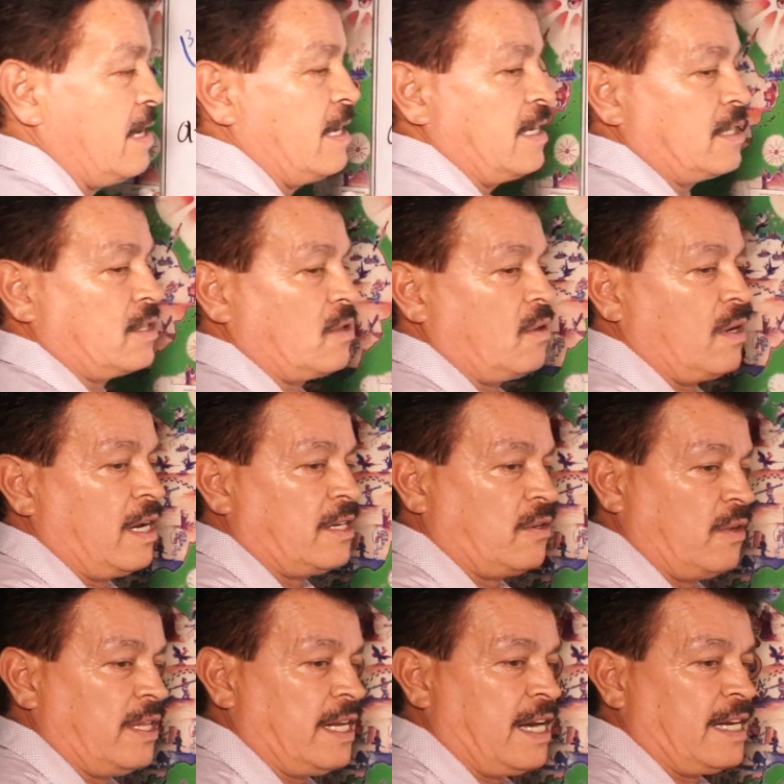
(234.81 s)
So
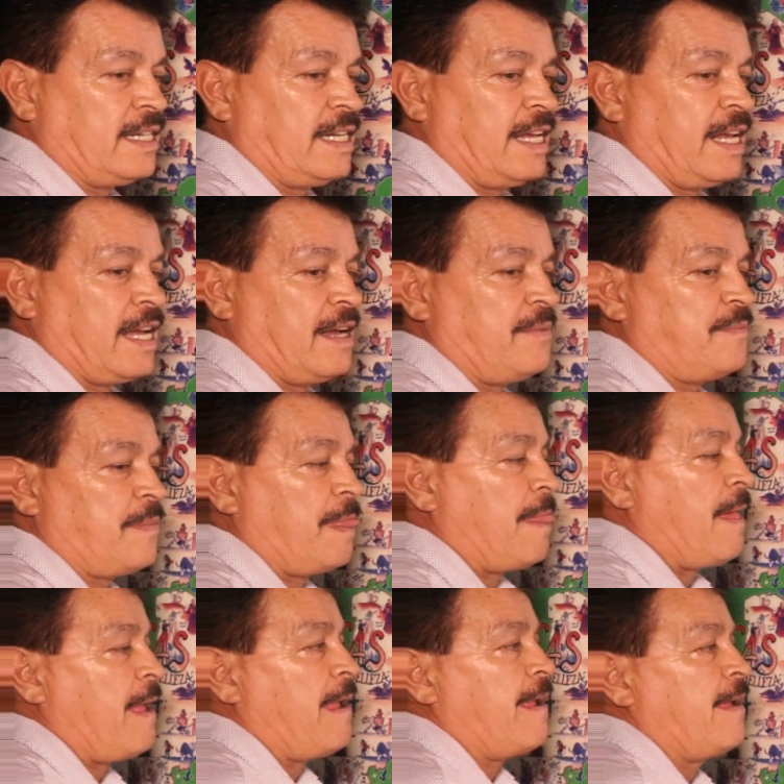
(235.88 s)
another idea,
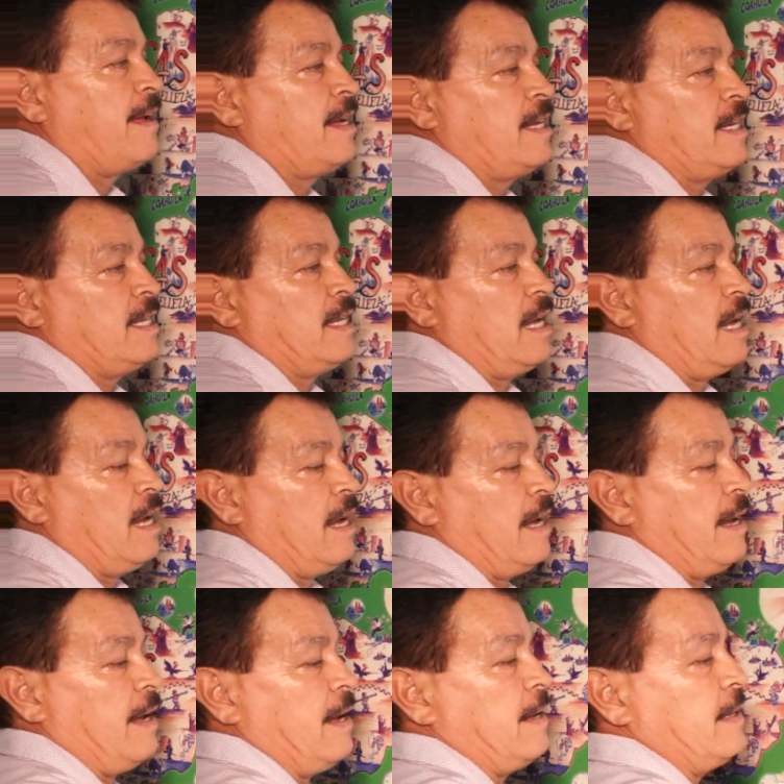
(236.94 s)

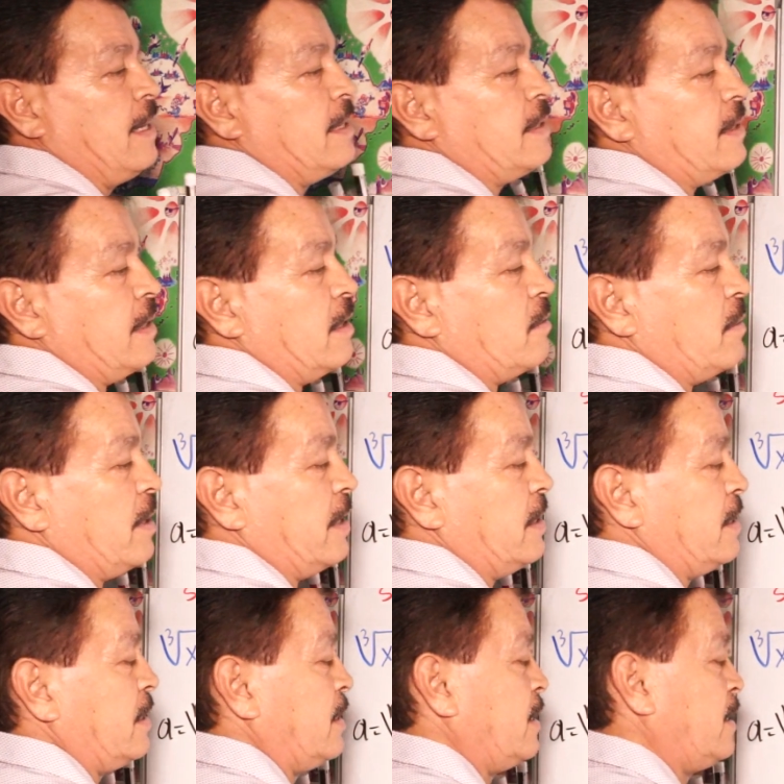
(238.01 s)
let's
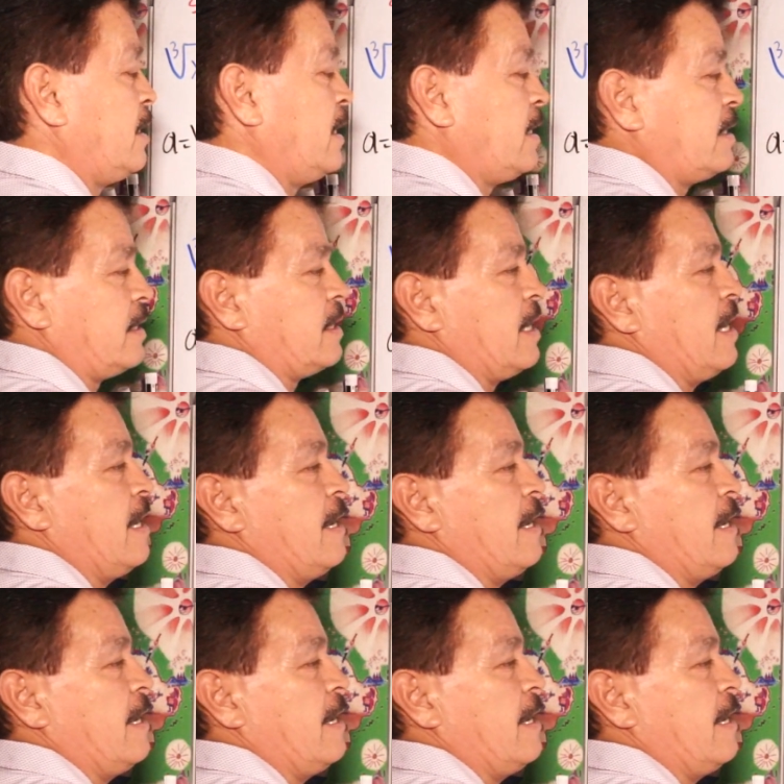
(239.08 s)
erase this